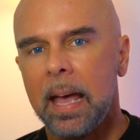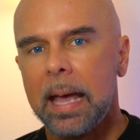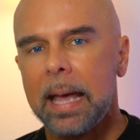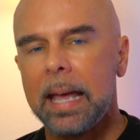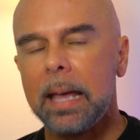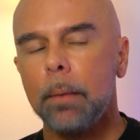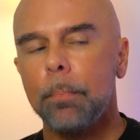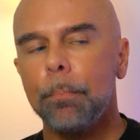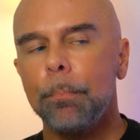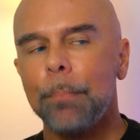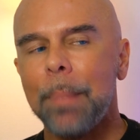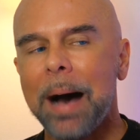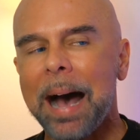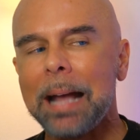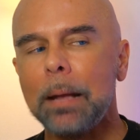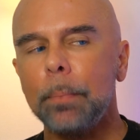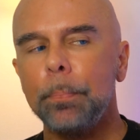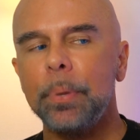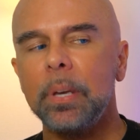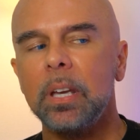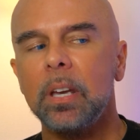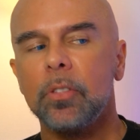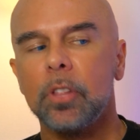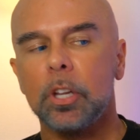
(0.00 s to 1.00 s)
it
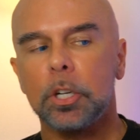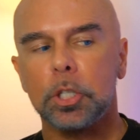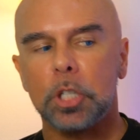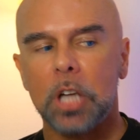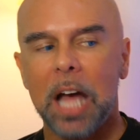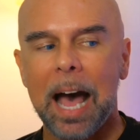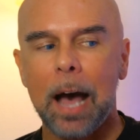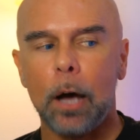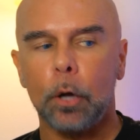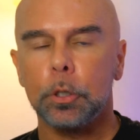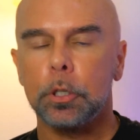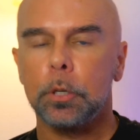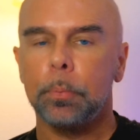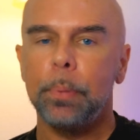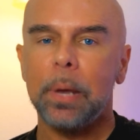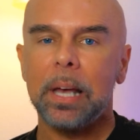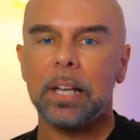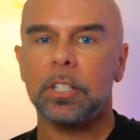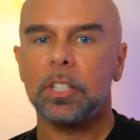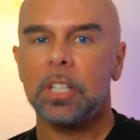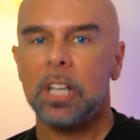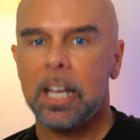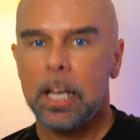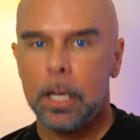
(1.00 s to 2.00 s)
might be in the child's
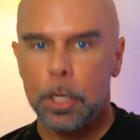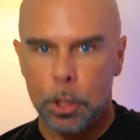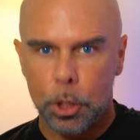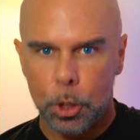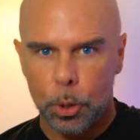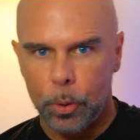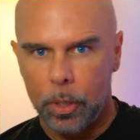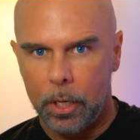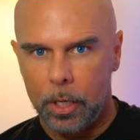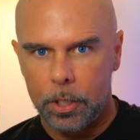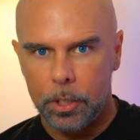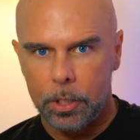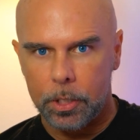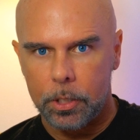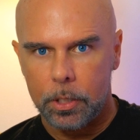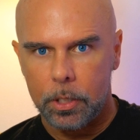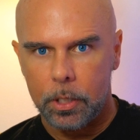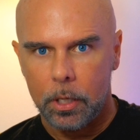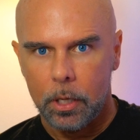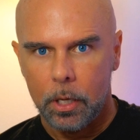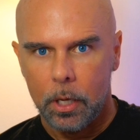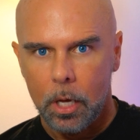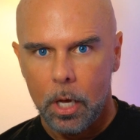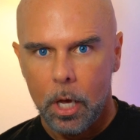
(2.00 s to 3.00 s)
best
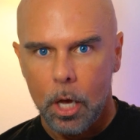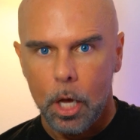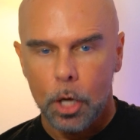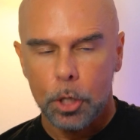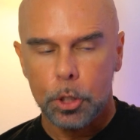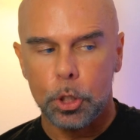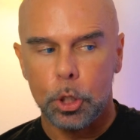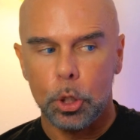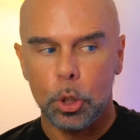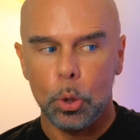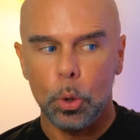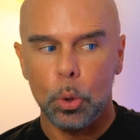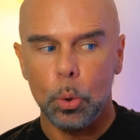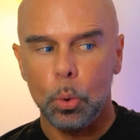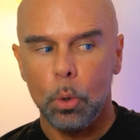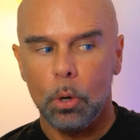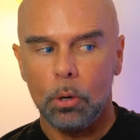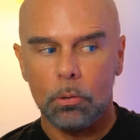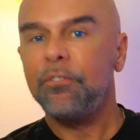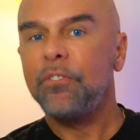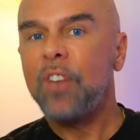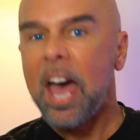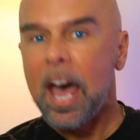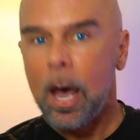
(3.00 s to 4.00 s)
interest
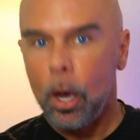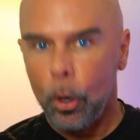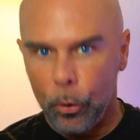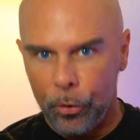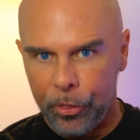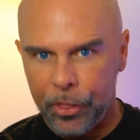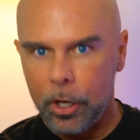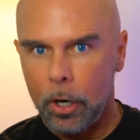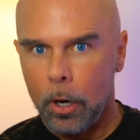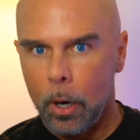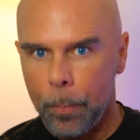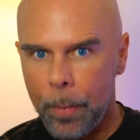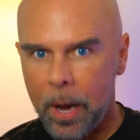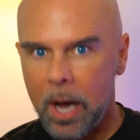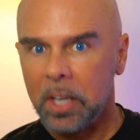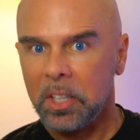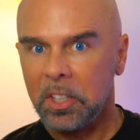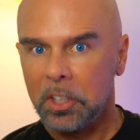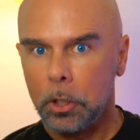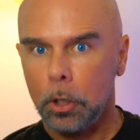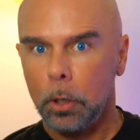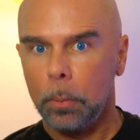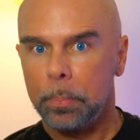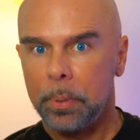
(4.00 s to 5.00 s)
to fail them a
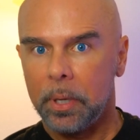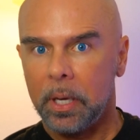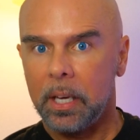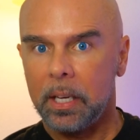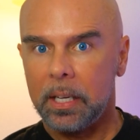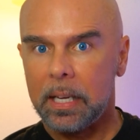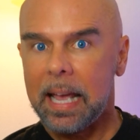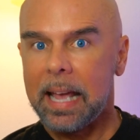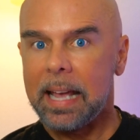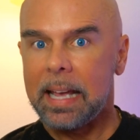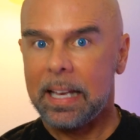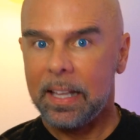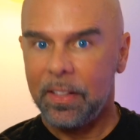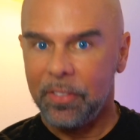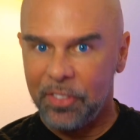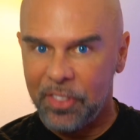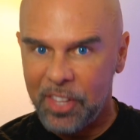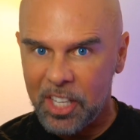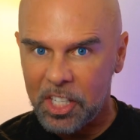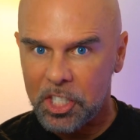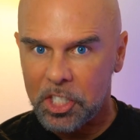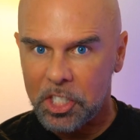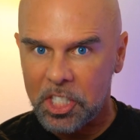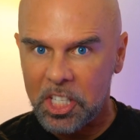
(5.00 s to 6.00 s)
little bit in
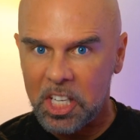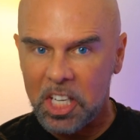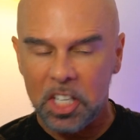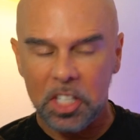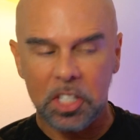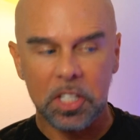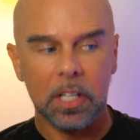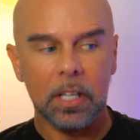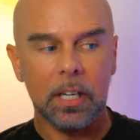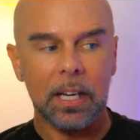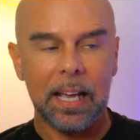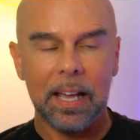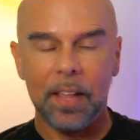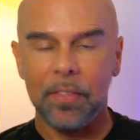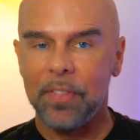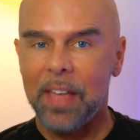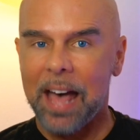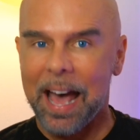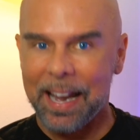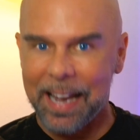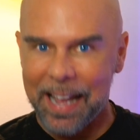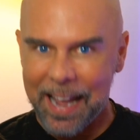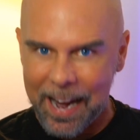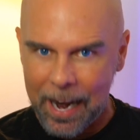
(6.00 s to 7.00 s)
this season in
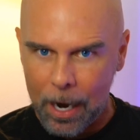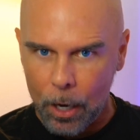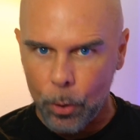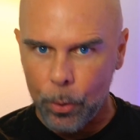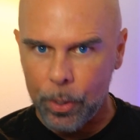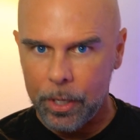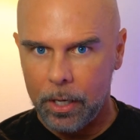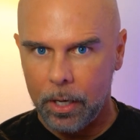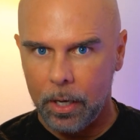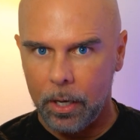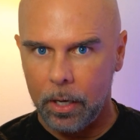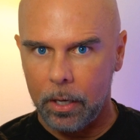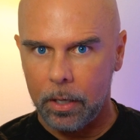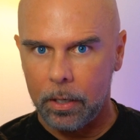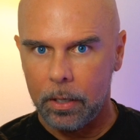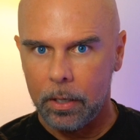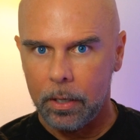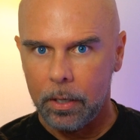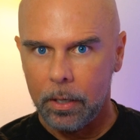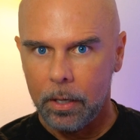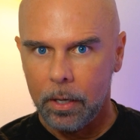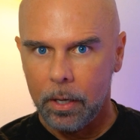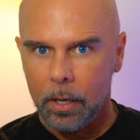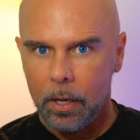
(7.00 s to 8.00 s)
that area
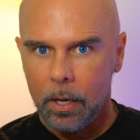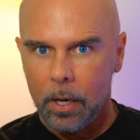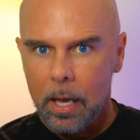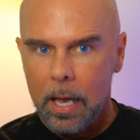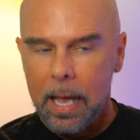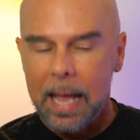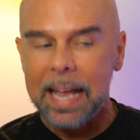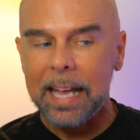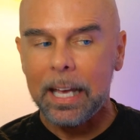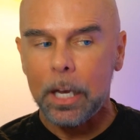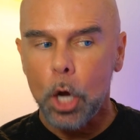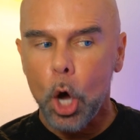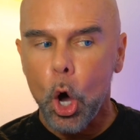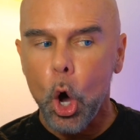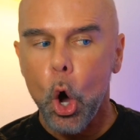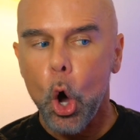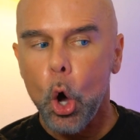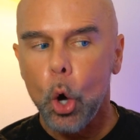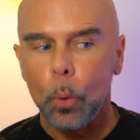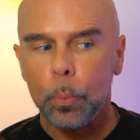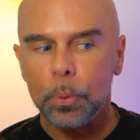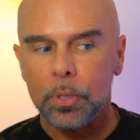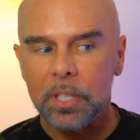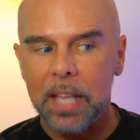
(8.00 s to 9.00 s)
in
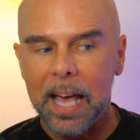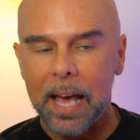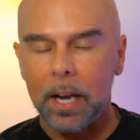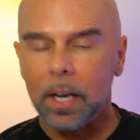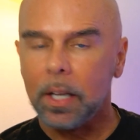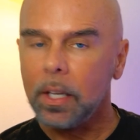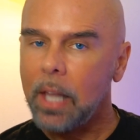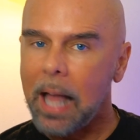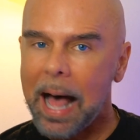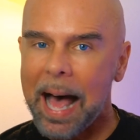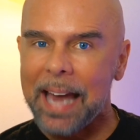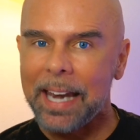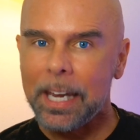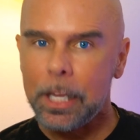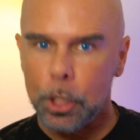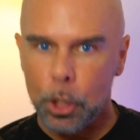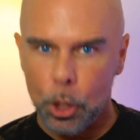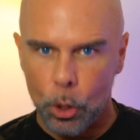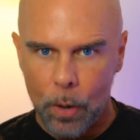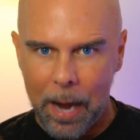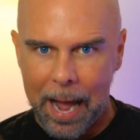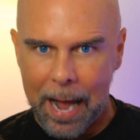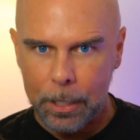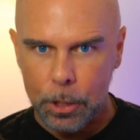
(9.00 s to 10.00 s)
hopes that aligning
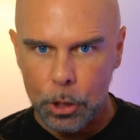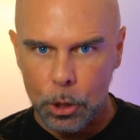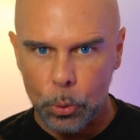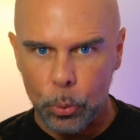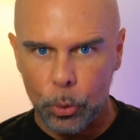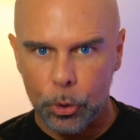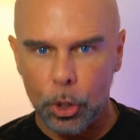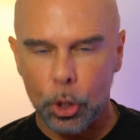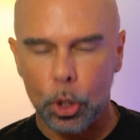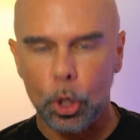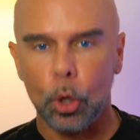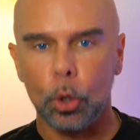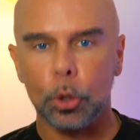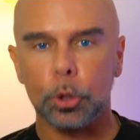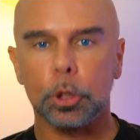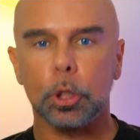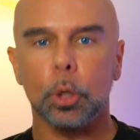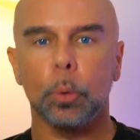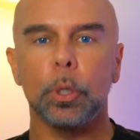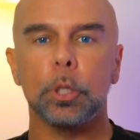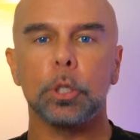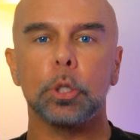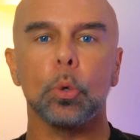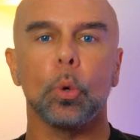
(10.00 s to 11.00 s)
your actions with the goals
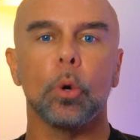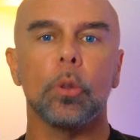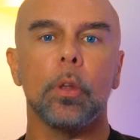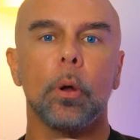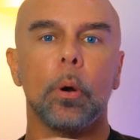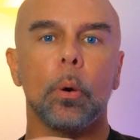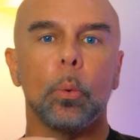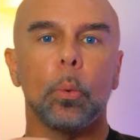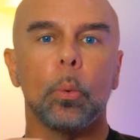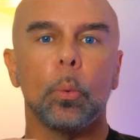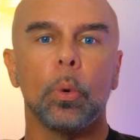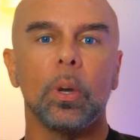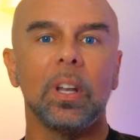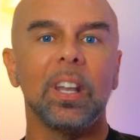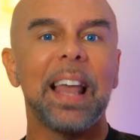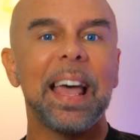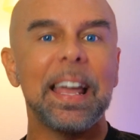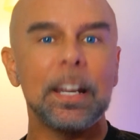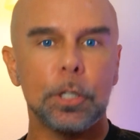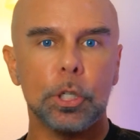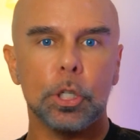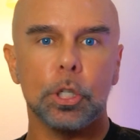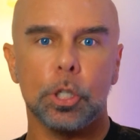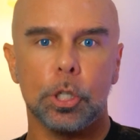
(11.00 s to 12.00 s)
to restore the
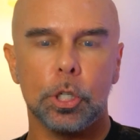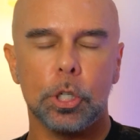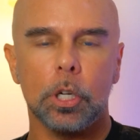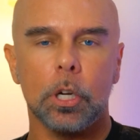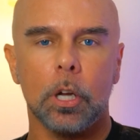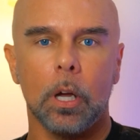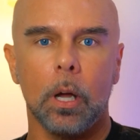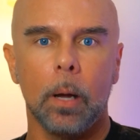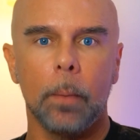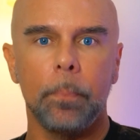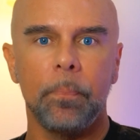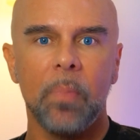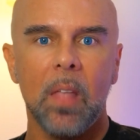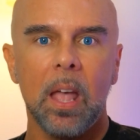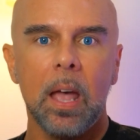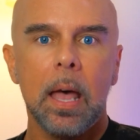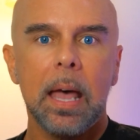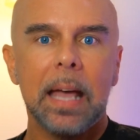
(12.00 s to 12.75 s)
relationship,